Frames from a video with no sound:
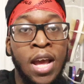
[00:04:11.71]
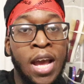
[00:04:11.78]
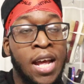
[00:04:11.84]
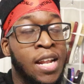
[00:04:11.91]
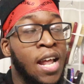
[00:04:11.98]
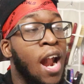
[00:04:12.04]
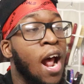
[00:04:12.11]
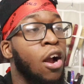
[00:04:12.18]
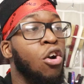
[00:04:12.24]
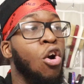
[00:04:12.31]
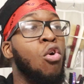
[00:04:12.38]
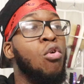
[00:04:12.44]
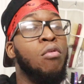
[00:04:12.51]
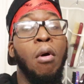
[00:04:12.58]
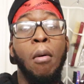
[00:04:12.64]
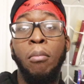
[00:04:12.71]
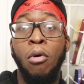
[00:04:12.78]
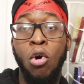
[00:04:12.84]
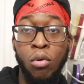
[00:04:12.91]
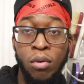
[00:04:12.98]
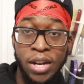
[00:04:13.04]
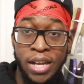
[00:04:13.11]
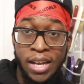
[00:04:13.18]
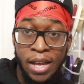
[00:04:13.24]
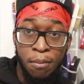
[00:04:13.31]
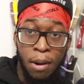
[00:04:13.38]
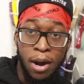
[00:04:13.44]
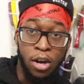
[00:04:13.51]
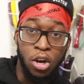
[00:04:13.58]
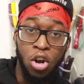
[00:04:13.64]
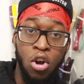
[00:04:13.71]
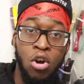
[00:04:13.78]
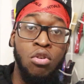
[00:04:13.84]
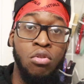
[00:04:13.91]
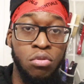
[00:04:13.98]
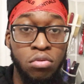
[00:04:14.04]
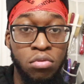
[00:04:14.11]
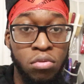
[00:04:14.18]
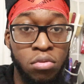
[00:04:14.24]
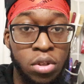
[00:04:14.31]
And then I'm going to get my coat.